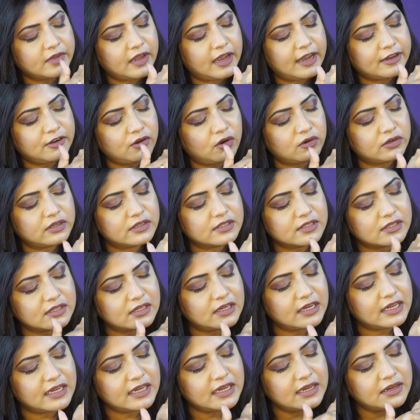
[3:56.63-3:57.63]
and
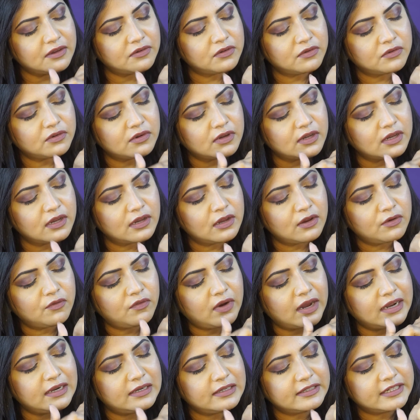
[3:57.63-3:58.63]
honestly
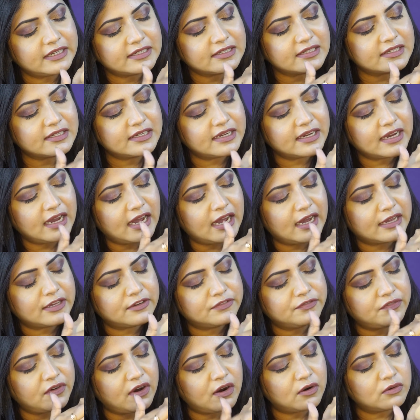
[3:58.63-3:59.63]
while testing I
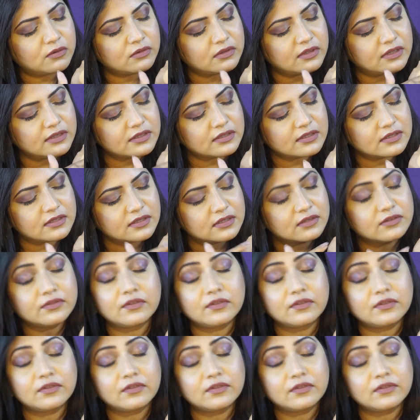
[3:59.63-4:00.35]
found this